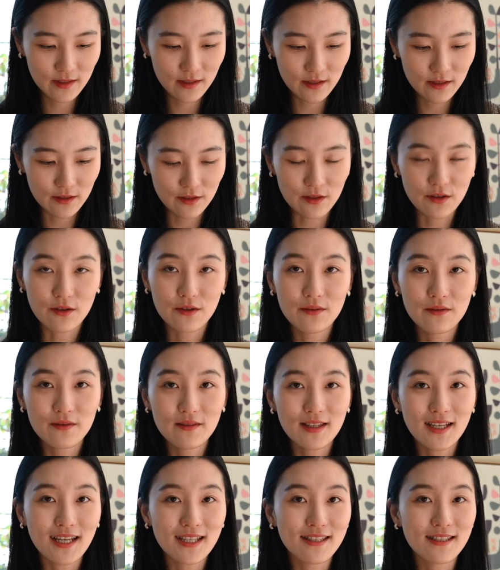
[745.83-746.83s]
So
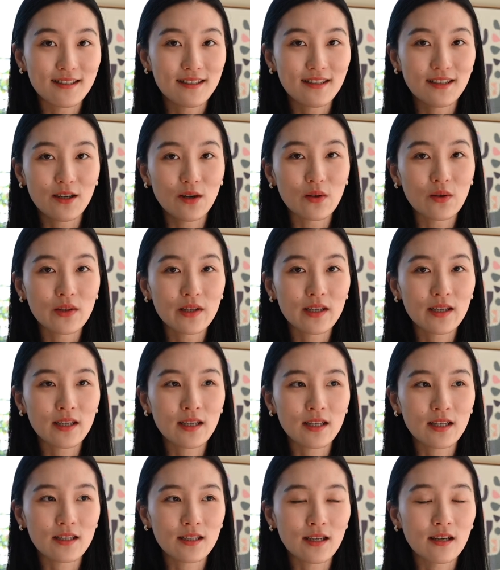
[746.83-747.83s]
that's the
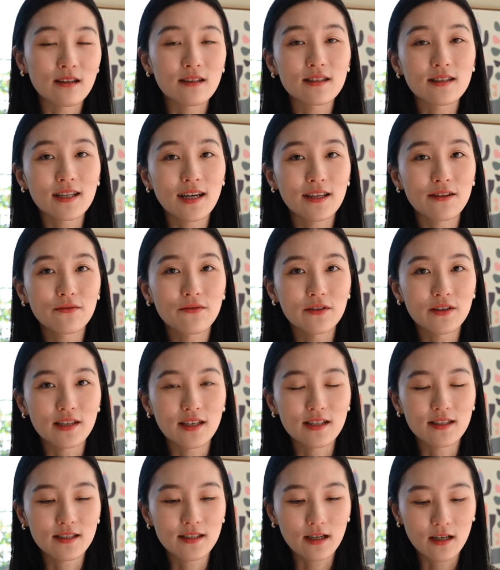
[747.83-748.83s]
only downside for
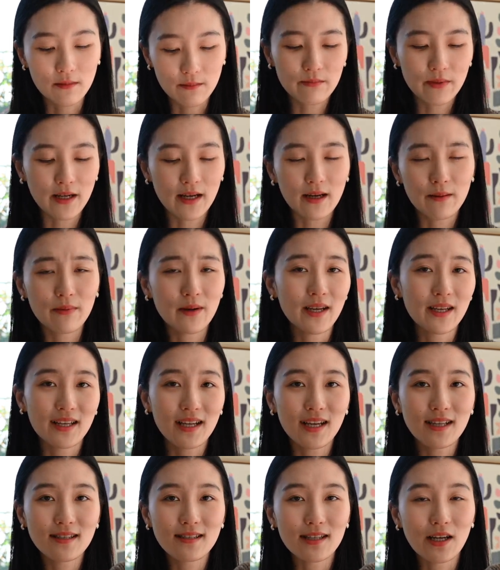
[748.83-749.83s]
this yarn. But I
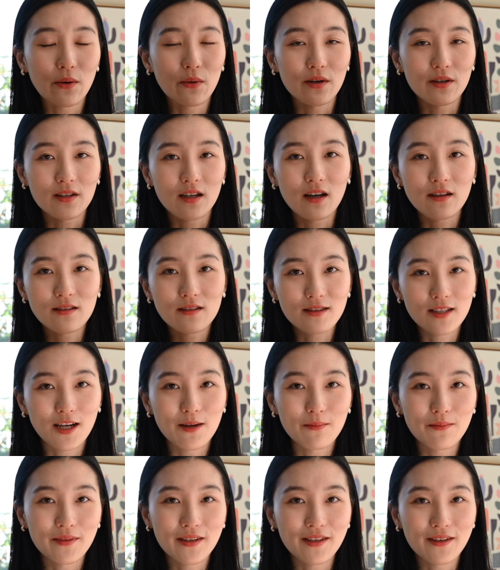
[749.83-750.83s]
guess that will not
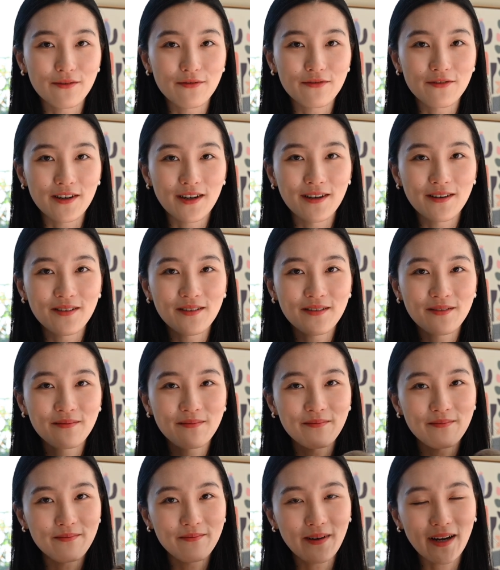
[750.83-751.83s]
stop me from
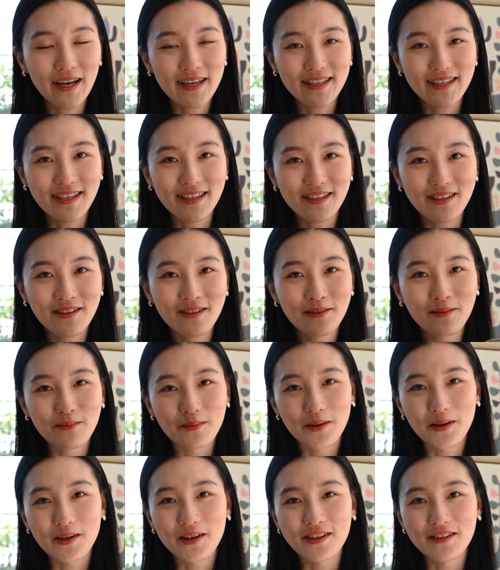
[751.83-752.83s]
buying
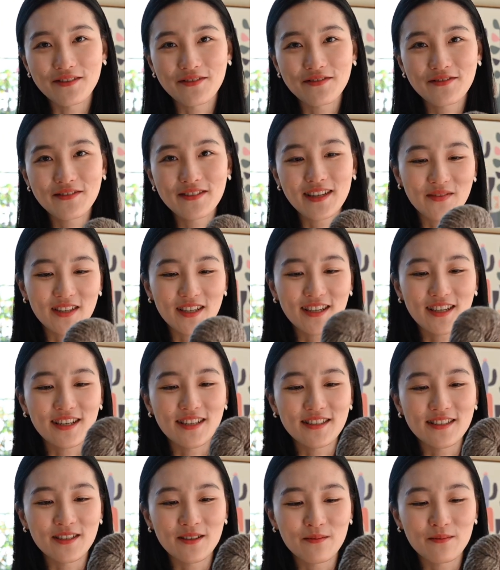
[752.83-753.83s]
more of the
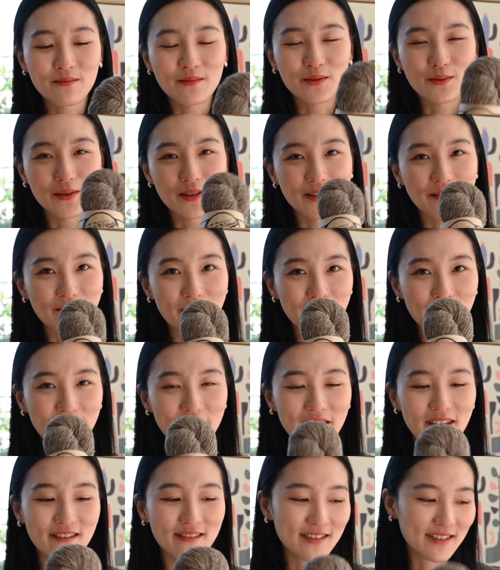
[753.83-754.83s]
custom woolen mill
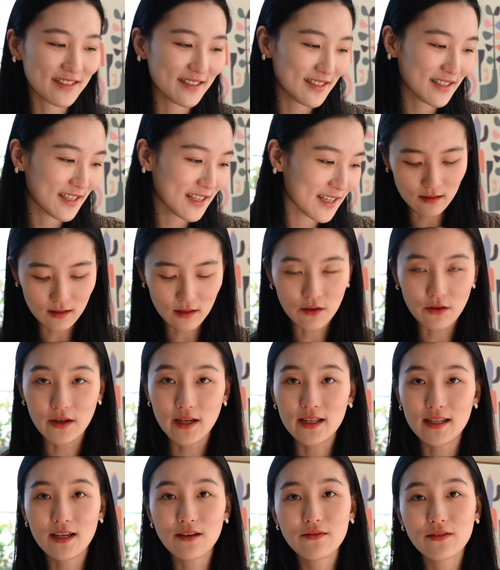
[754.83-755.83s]
yarns. Oh,
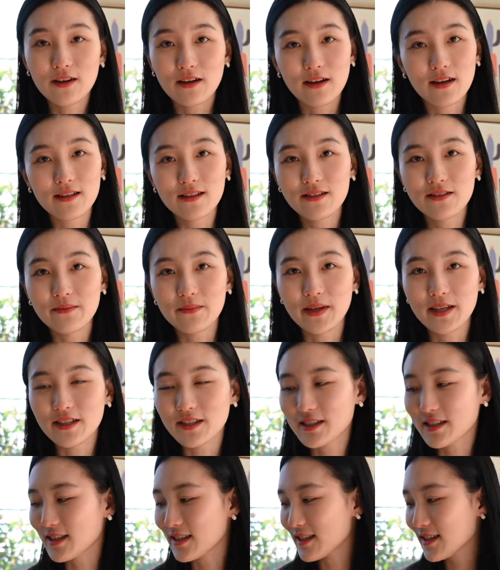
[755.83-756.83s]
and I forgot to
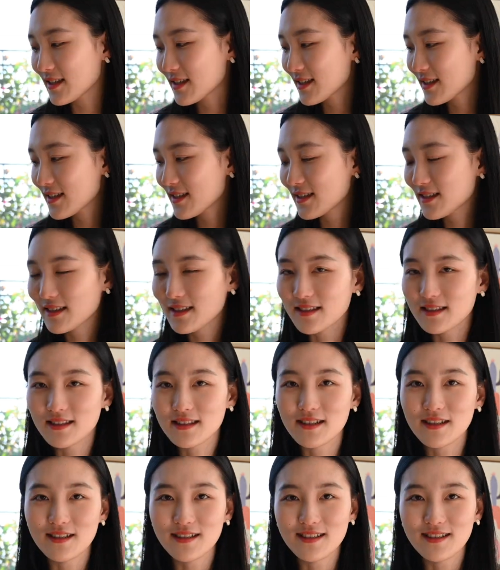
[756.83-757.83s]
mention
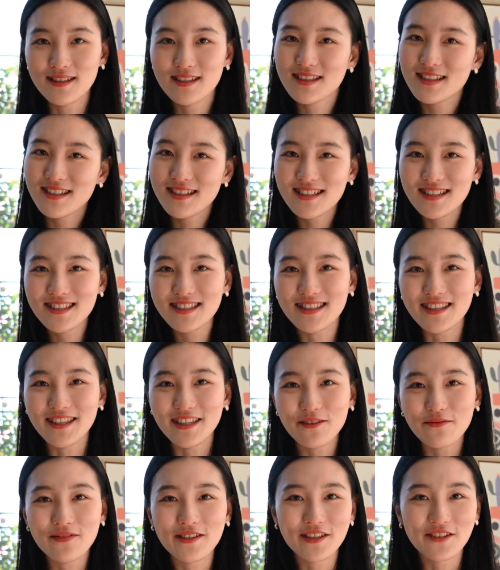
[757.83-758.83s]
the
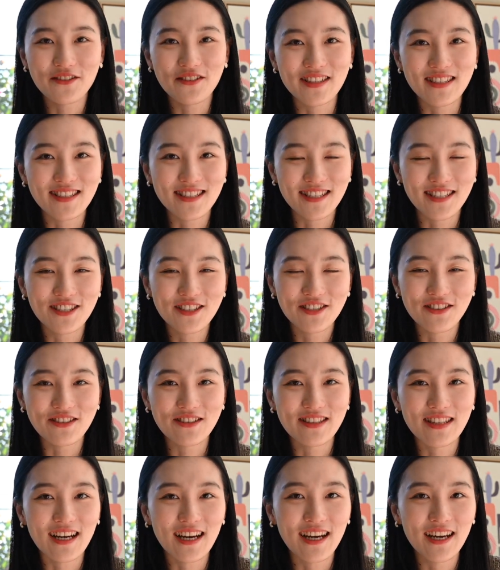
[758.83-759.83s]
sleeve decrease issue
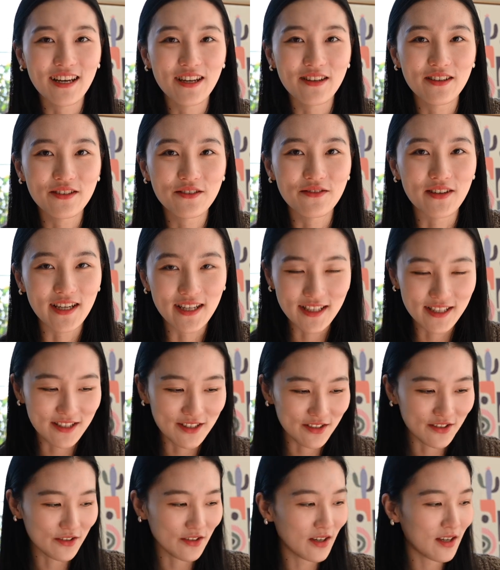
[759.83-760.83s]
that I ran
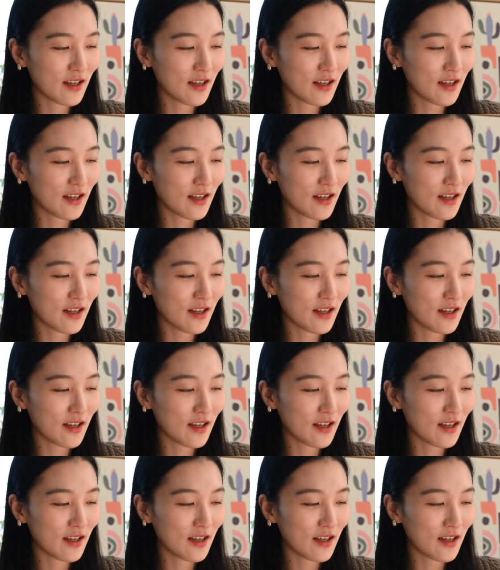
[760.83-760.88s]
into.